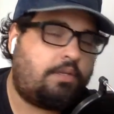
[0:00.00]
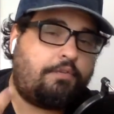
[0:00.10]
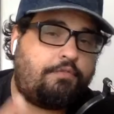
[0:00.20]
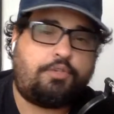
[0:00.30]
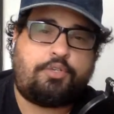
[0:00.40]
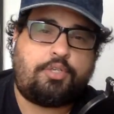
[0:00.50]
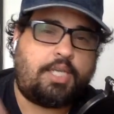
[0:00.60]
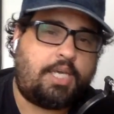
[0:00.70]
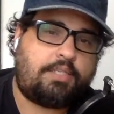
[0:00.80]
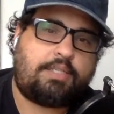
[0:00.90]
Future
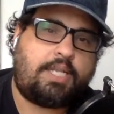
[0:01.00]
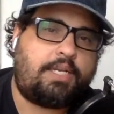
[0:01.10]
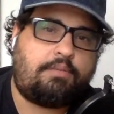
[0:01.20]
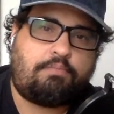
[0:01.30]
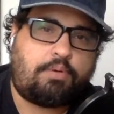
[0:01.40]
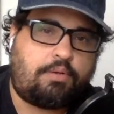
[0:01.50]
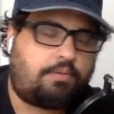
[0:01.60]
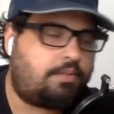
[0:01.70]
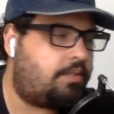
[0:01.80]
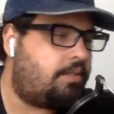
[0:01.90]
Days, Lightning
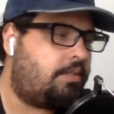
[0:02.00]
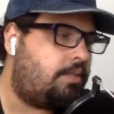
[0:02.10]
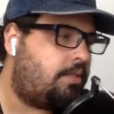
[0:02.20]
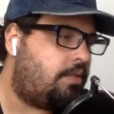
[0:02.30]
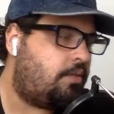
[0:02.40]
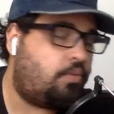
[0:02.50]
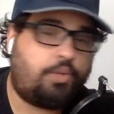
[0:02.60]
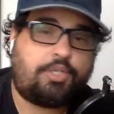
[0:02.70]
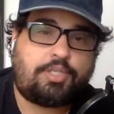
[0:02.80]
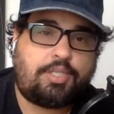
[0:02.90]
Bolt.
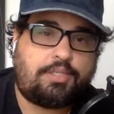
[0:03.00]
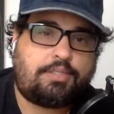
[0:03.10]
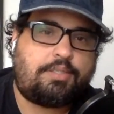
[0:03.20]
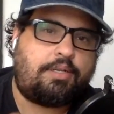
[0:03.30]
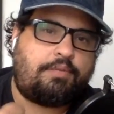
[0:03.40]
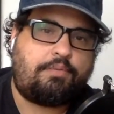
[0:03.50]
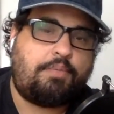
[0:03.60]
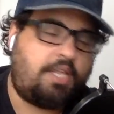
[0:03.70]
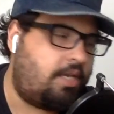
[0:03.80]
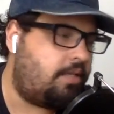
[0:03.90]
Wish List
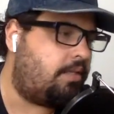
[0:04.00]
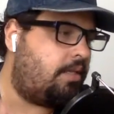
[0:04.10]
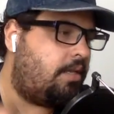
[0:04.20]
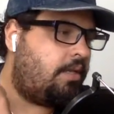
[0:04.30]
from Yield.